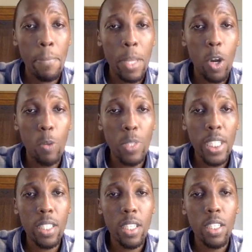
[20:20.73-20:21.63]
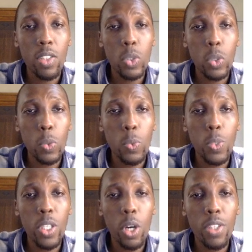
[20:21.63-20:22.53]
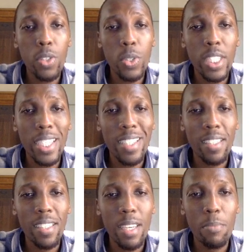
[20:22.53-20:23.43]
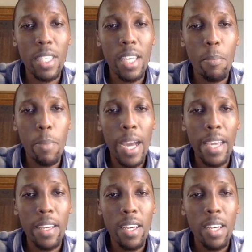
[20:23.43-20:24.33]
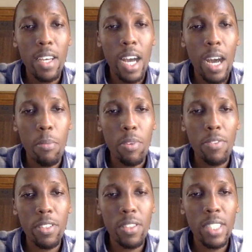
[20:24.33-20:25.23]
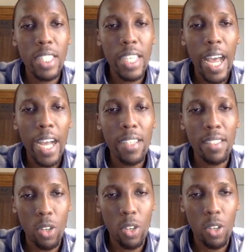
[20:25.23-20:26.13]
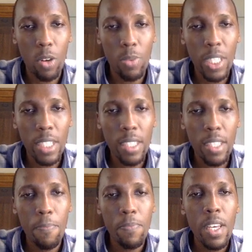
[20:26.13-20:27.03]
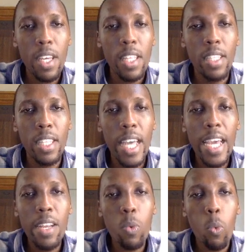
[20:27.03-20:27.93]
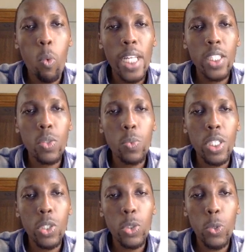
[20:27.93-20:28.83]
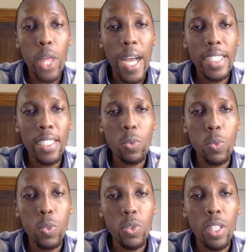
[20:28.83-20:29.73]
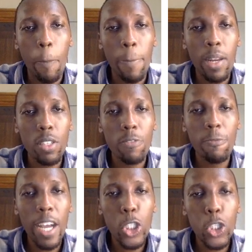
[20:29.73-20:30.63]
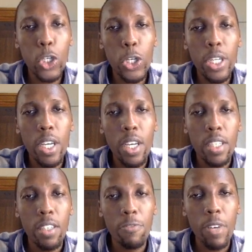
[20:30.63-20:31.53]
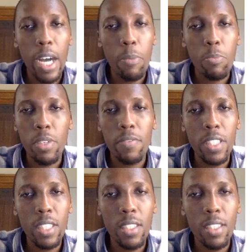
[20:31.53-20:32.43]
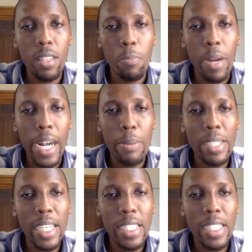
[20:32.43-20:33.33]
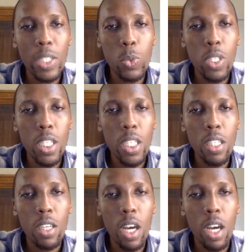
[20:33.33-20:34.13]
object. So we also did the same here by referencing the axis object. Then once we do that, we use the plot function, give it the parameters that we need,